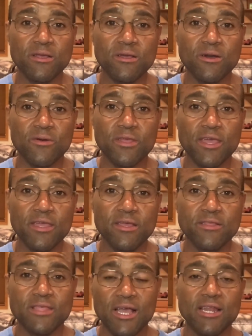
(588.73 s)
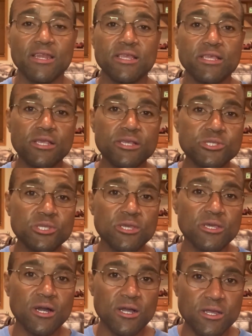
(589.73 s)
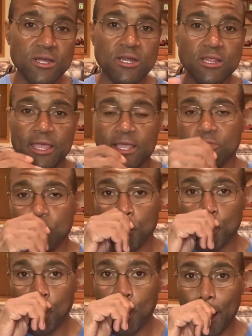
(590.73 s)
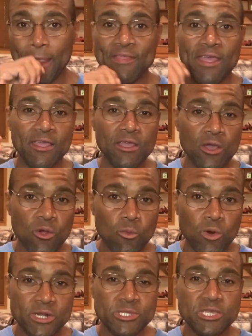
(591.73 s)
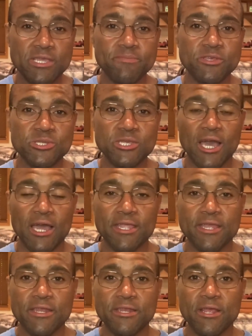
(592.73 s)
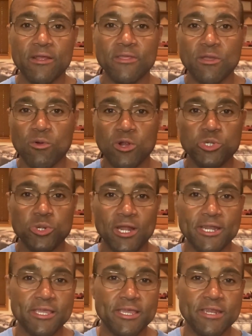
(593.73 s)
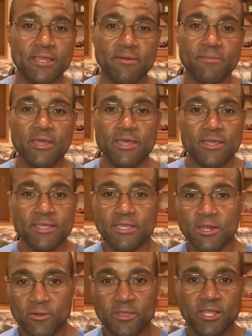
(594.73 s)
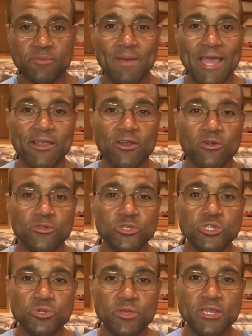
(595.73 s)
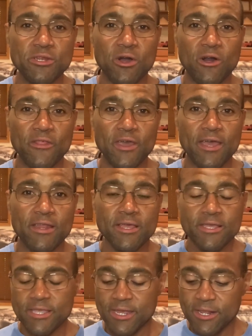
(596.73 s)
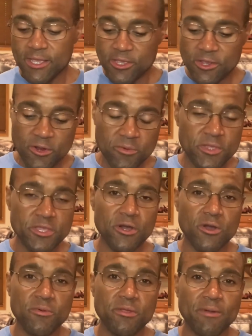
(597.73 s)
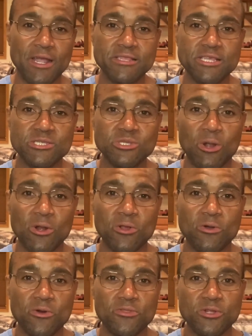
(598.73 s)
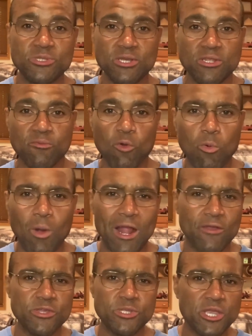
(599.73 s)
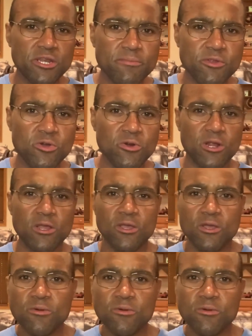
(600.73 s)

Okay, that is a good landlord. Okay, they wanted to keep this guy in there. They weren't trying to get him, you know, kicked back out on the street and all that. Yet here we go. We write this article and they're telling him, well, why are they taking him to court?